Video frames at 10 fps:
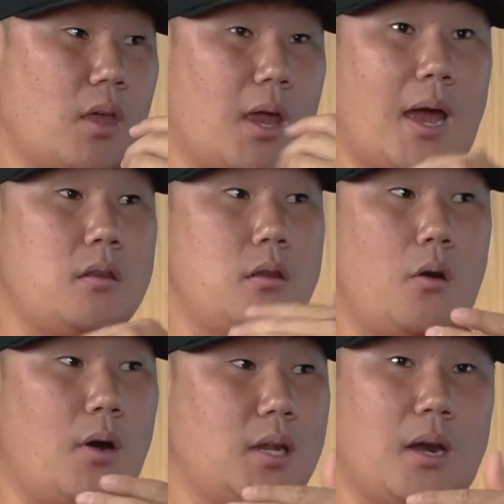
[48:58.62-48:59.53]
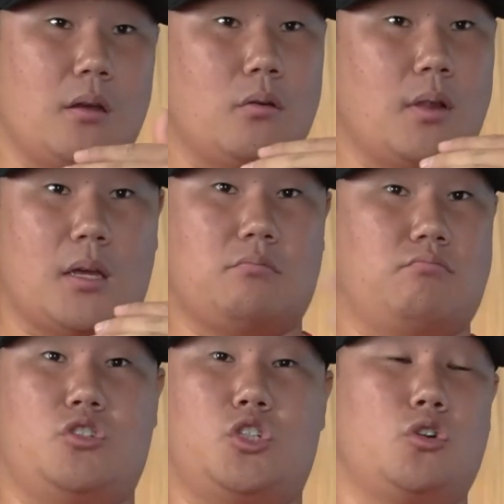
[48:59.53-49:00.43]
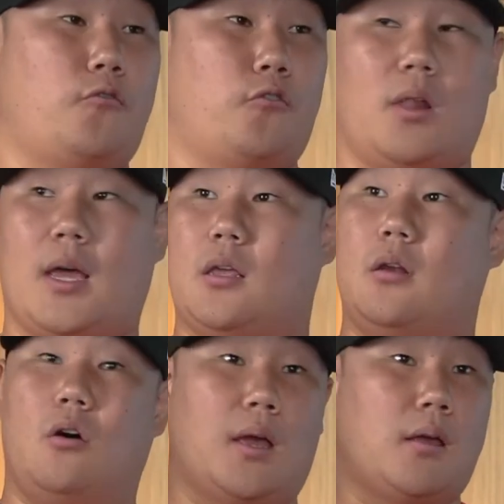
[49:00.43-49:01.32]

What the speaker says: And I had no idea. I didn't go to like school for like, like